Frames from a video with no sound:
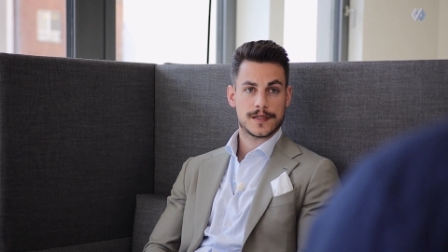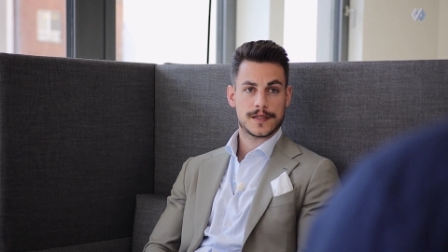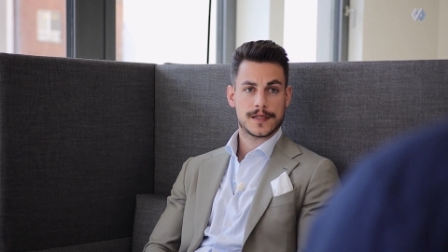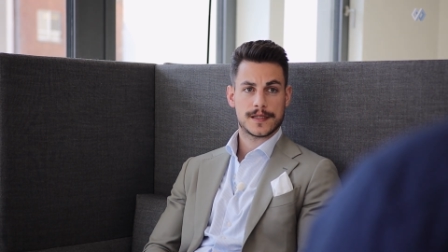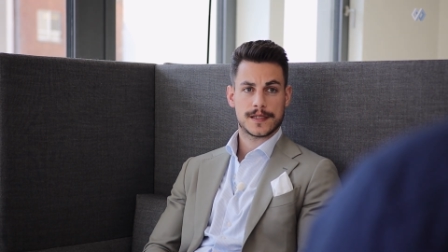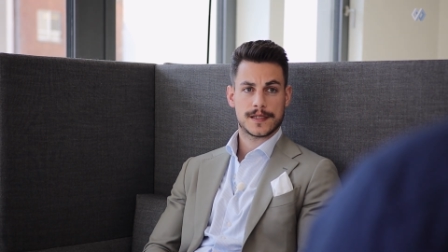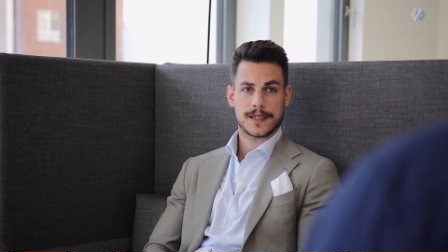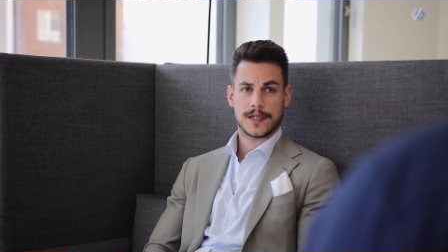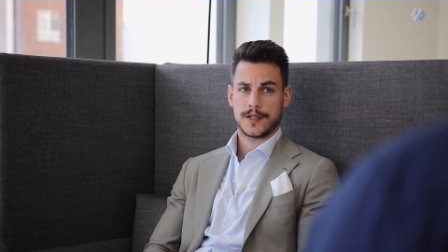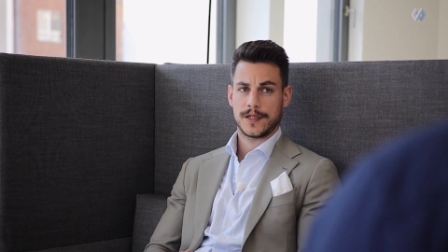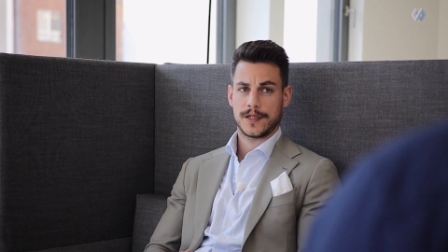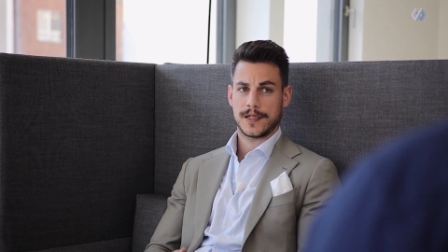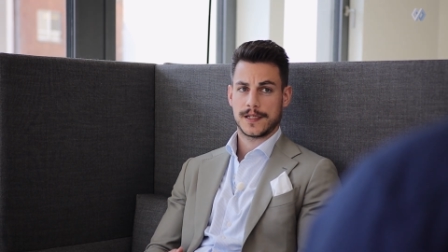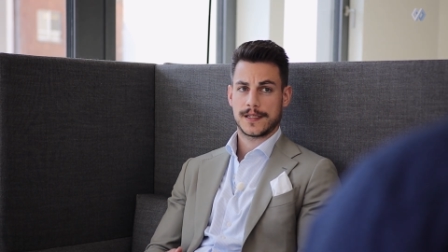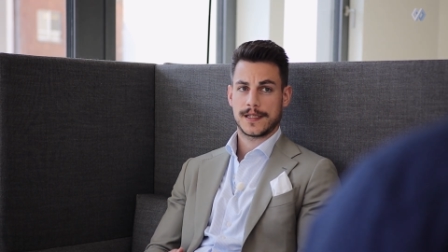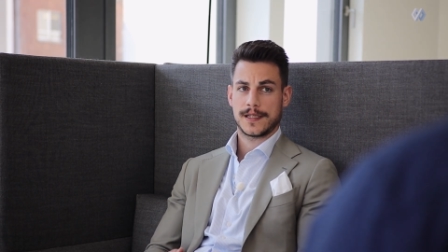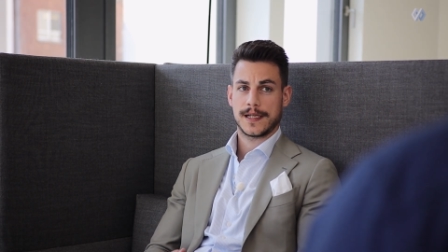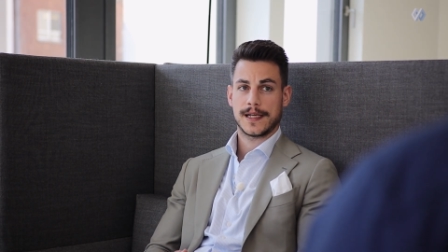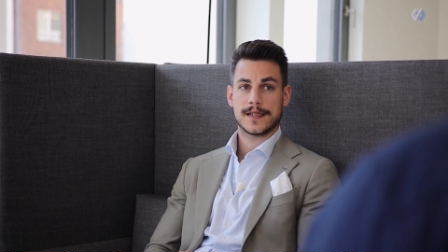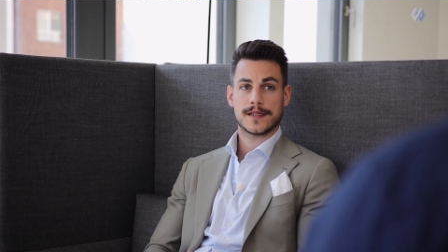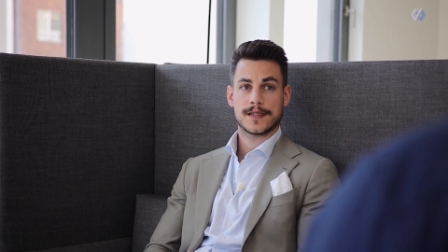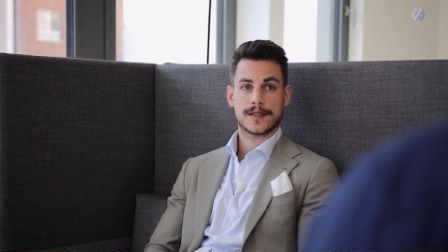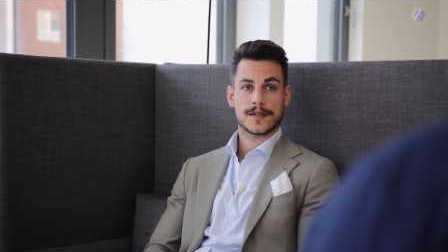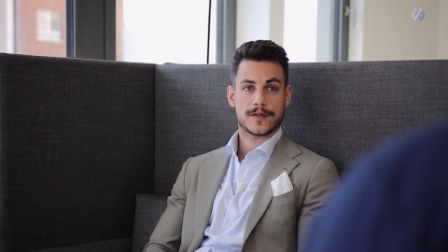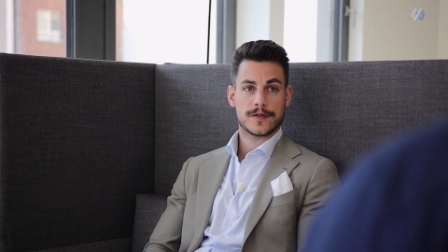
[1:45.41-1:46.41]
such as
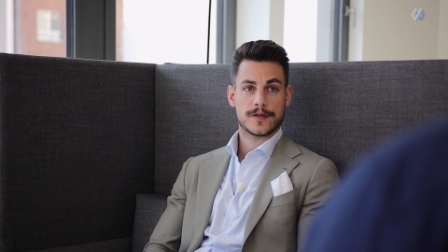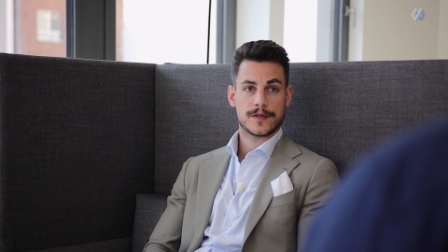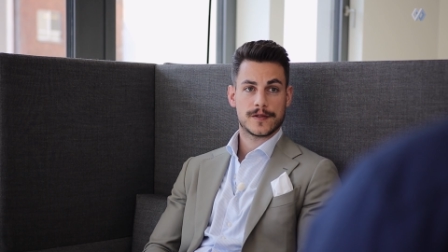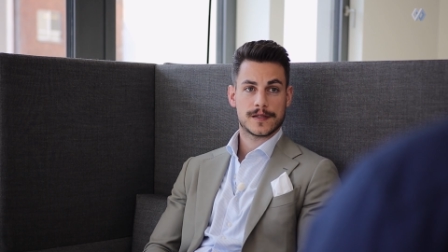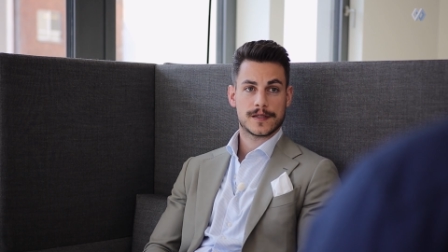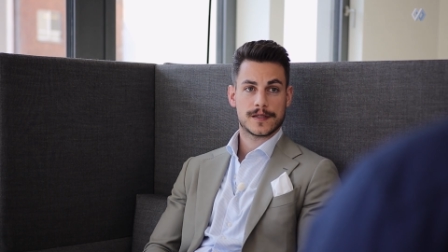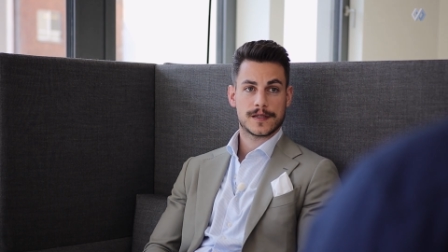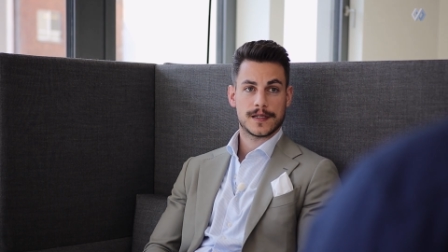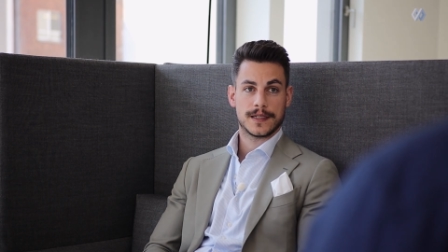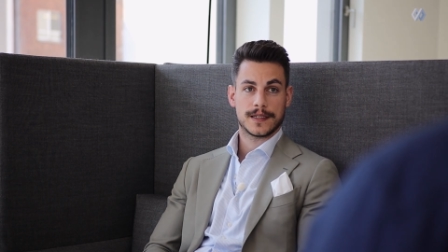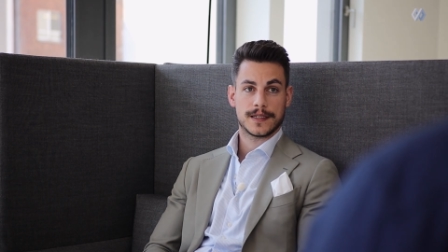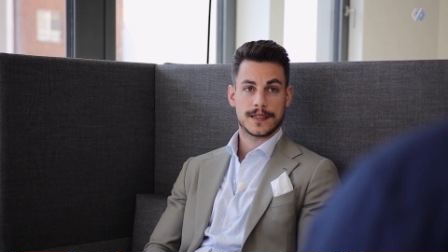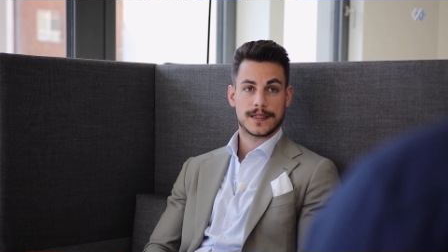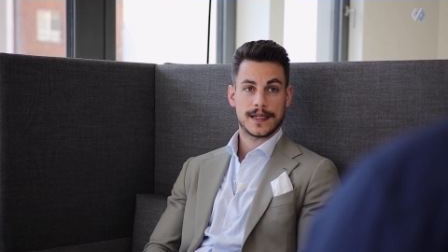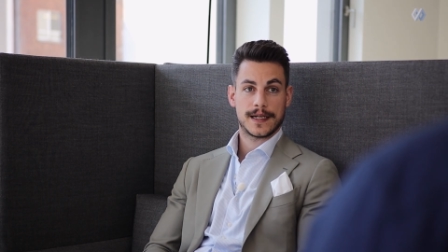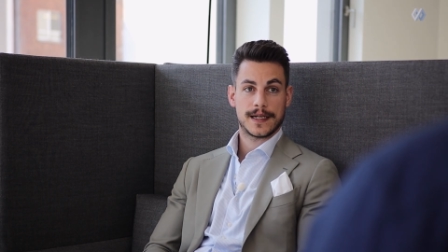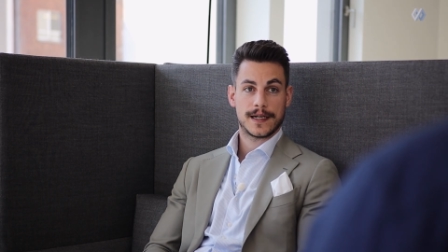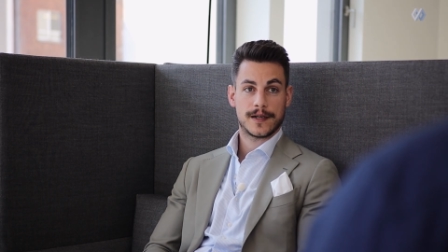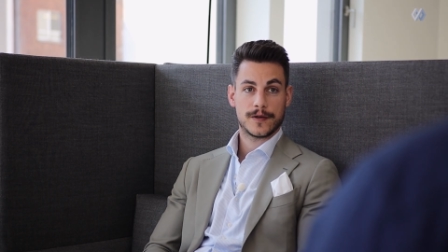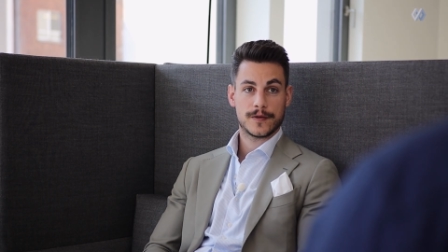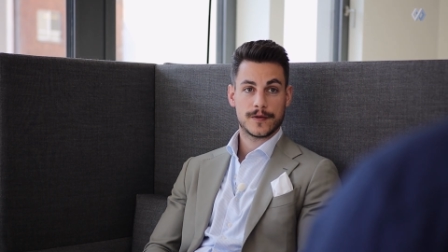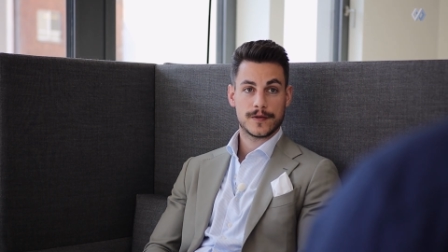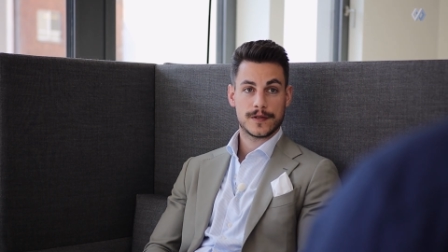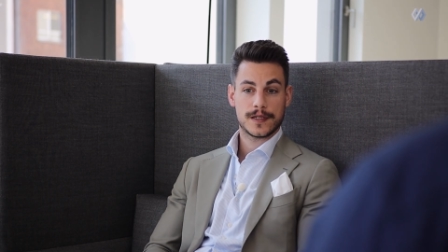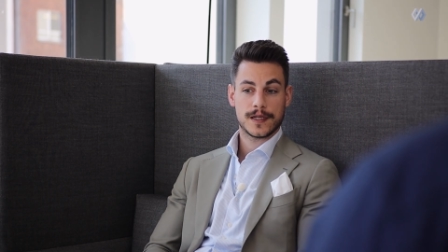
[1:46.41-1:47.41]
sensors and
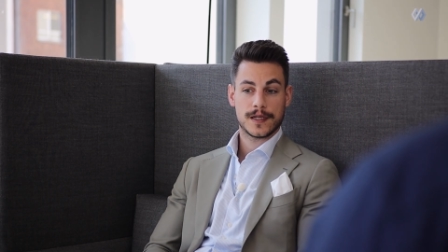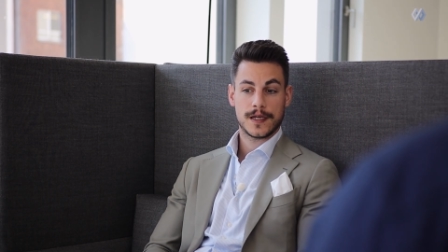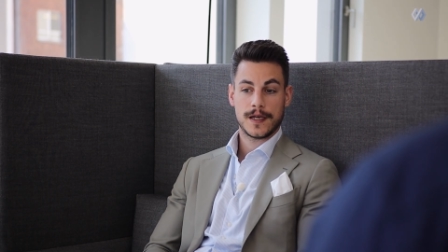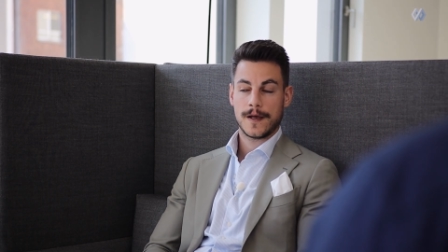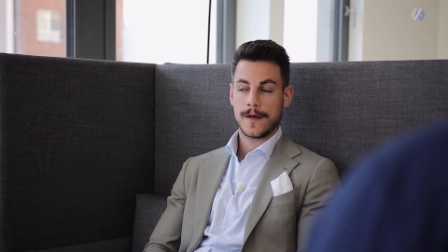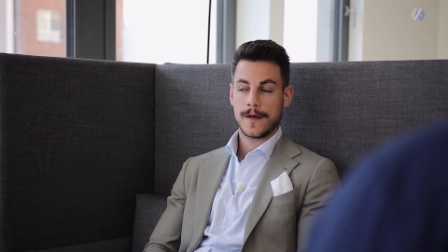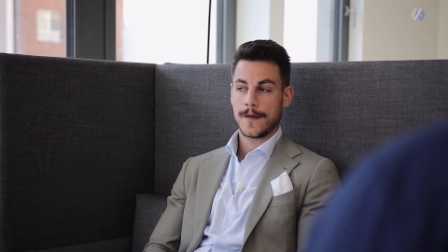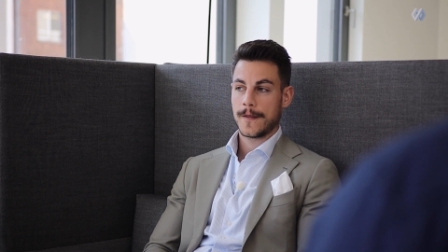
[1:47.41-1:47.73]
cloud.